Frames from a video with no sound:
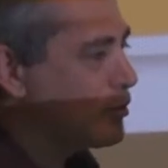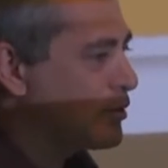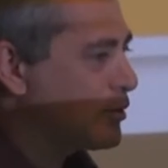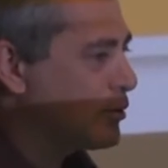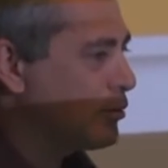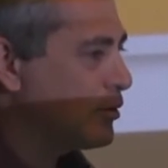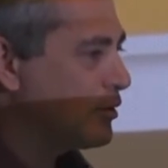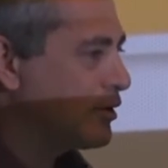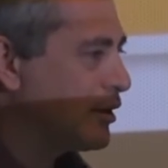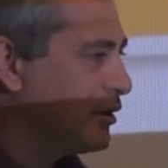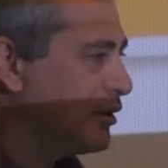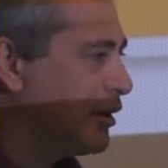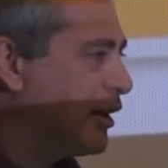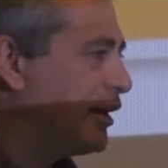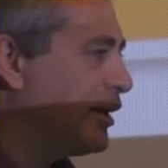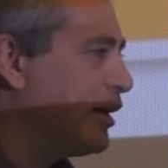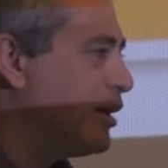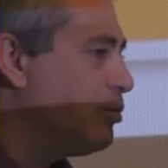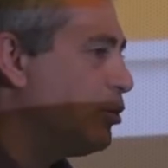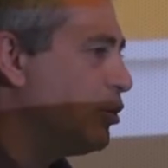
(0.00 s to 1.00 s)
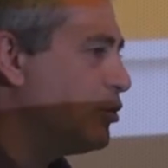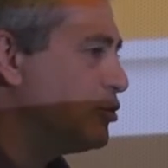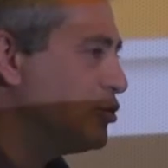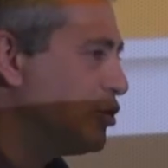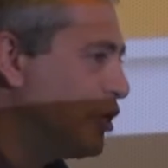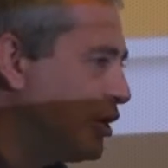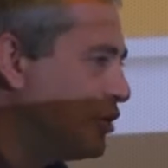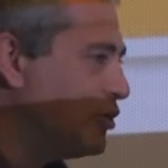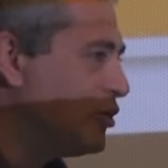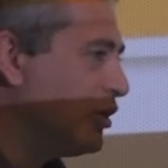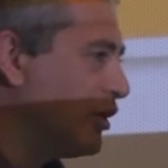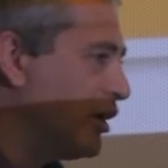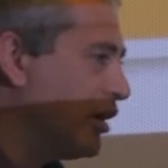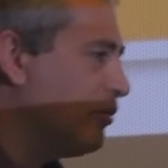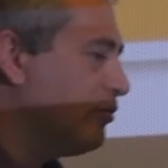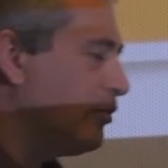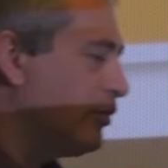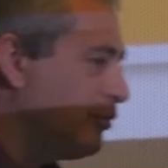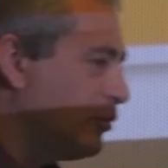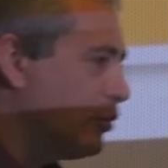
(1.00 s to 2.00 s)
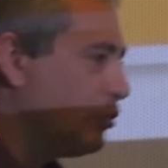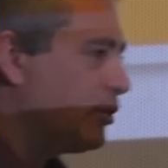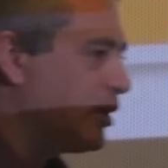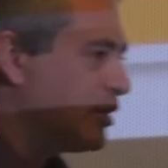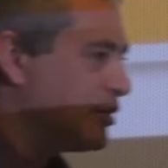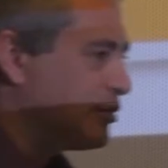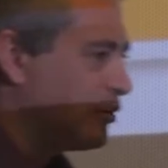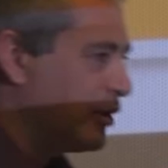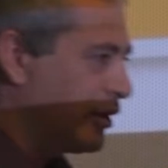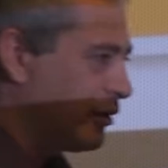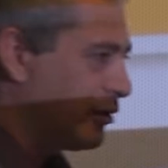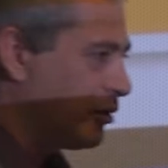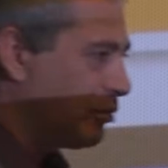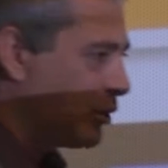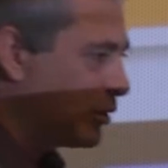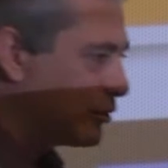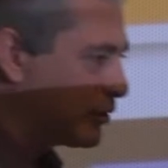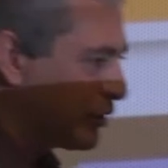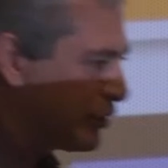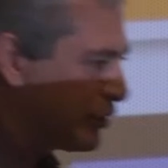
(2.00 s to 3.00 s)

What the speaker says: tools, and they keep on changing. Every few months you'll hear about a